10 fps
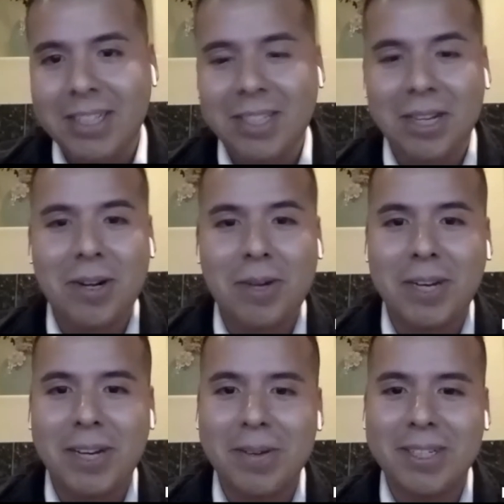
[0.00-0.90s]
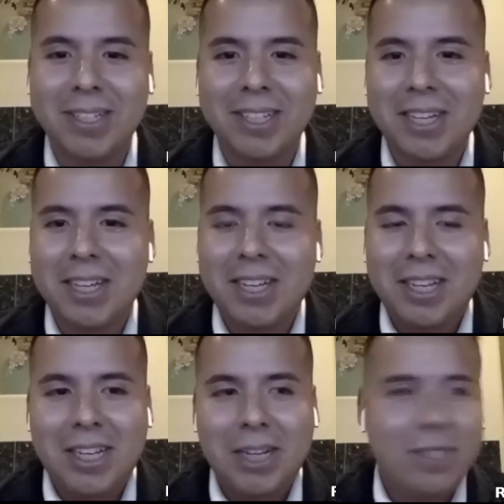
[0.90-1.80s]
So I mean, it was
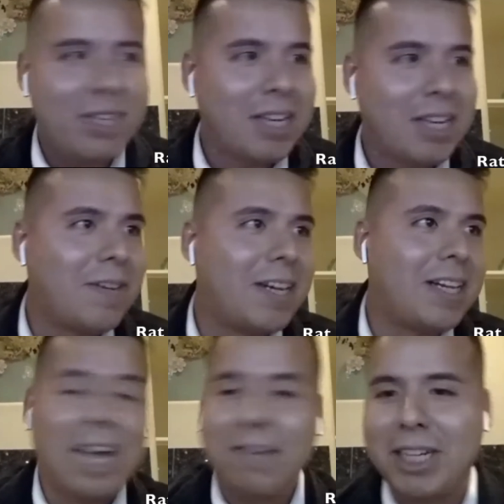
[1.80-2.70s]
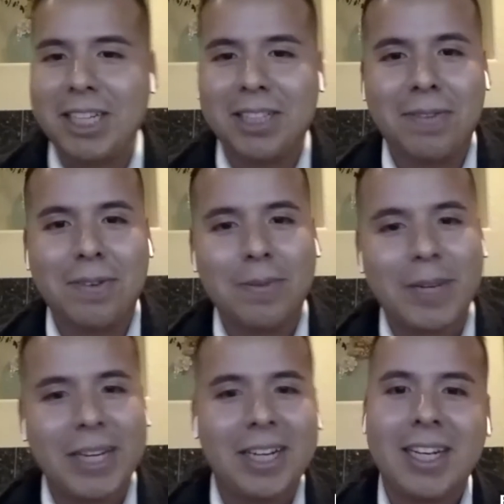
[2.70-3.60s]
it was kind of uh, life changing for
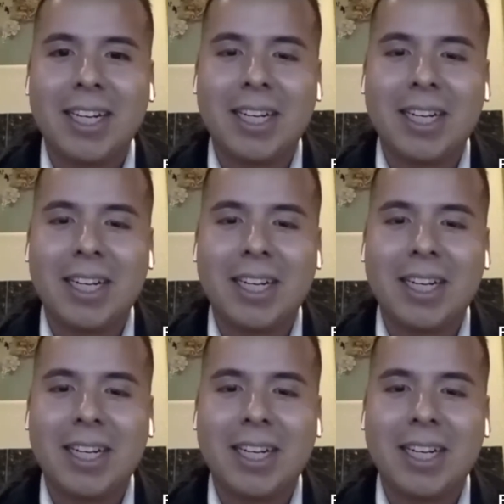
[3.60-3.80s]
me.